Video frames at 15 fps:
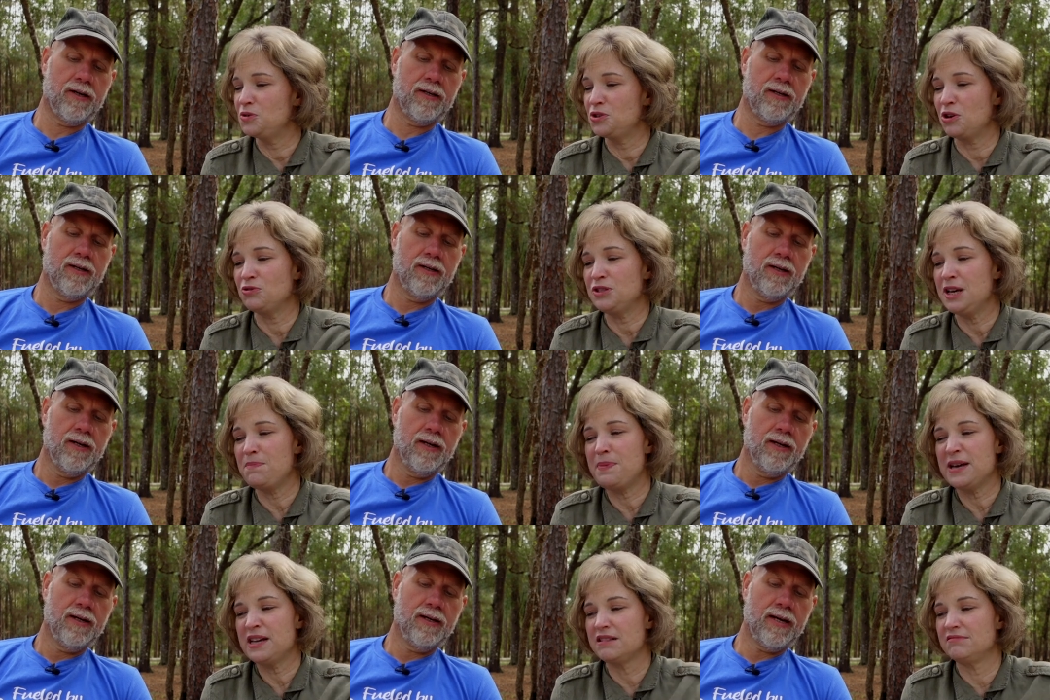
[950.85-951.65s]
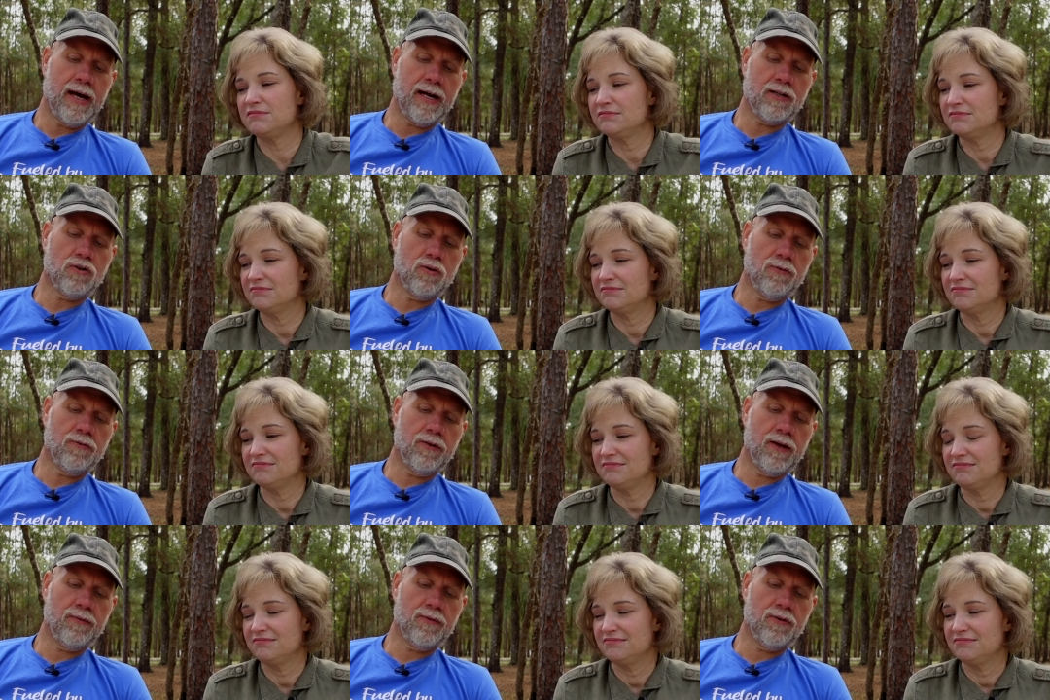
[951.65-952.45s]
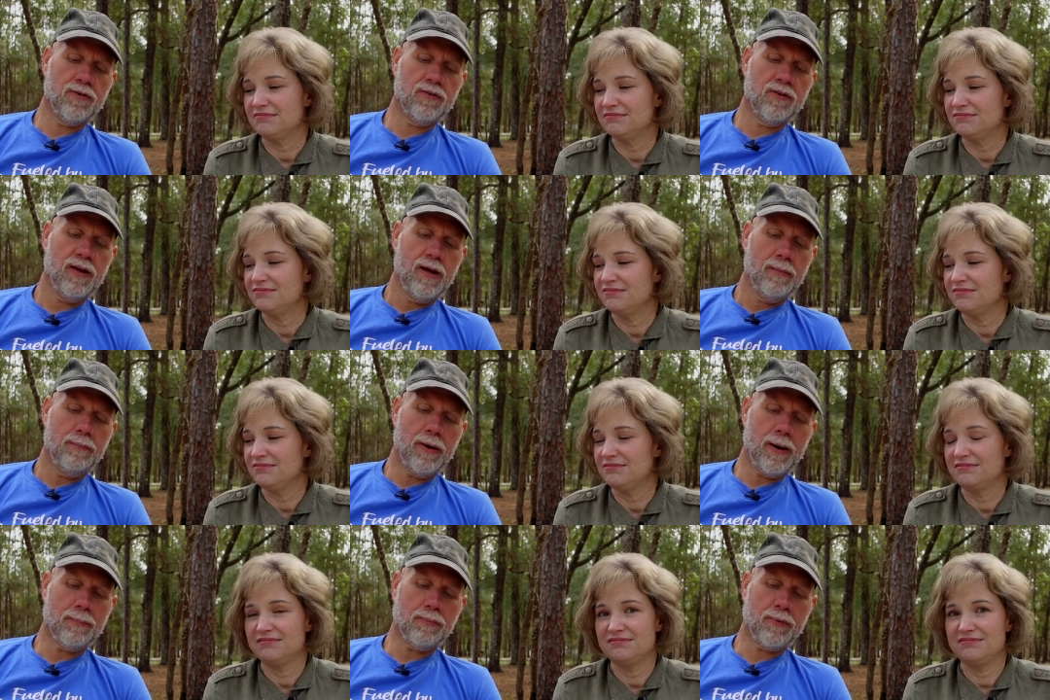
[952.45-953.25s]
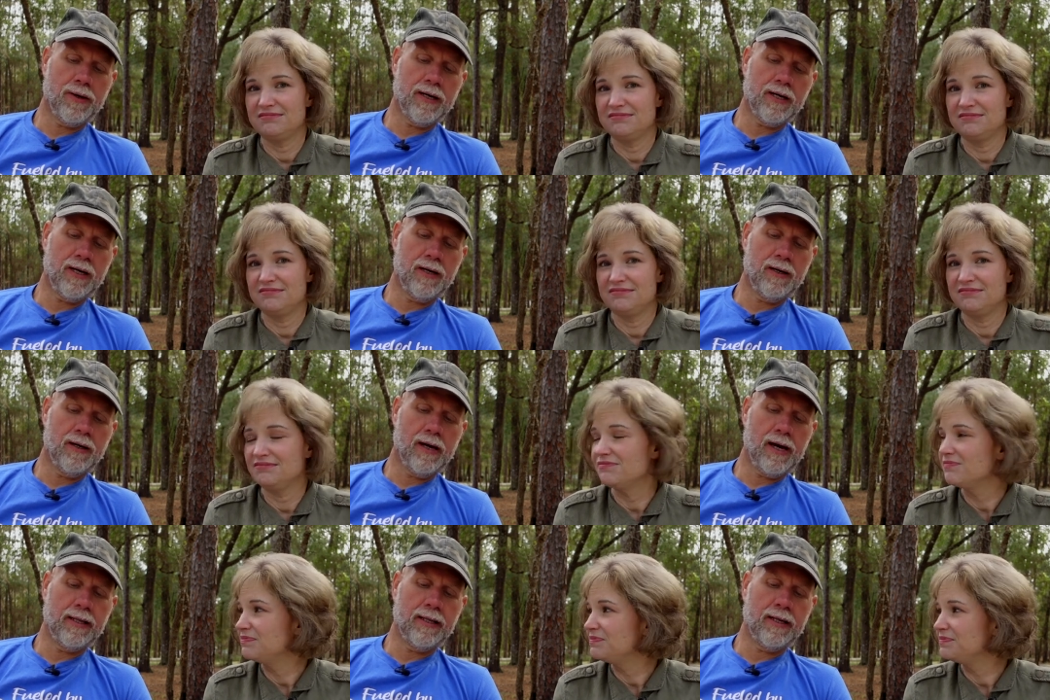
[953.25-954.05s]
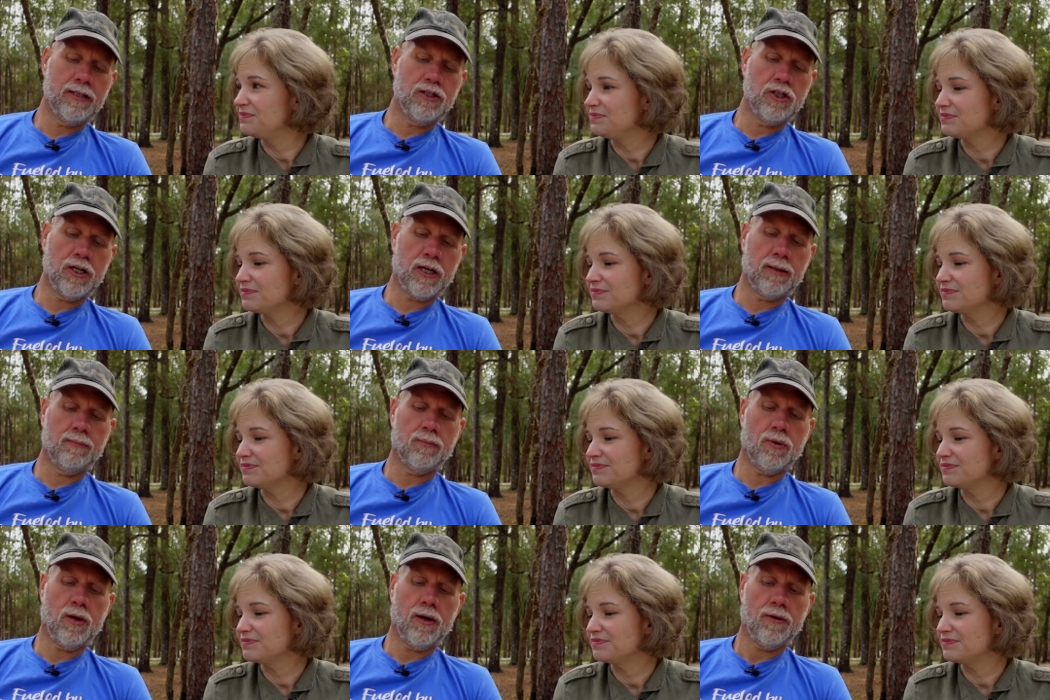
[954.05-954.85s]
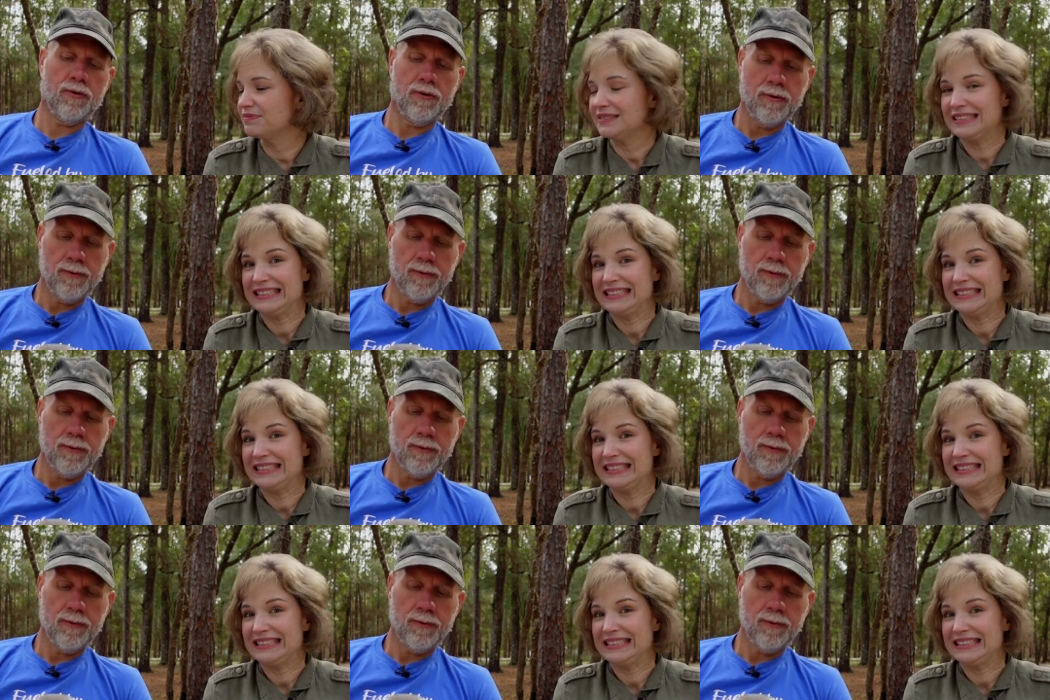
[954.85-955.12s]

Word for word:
Speaker 1: Ooh, don't tip it. Natural flavors, paprika, and then chicken broth.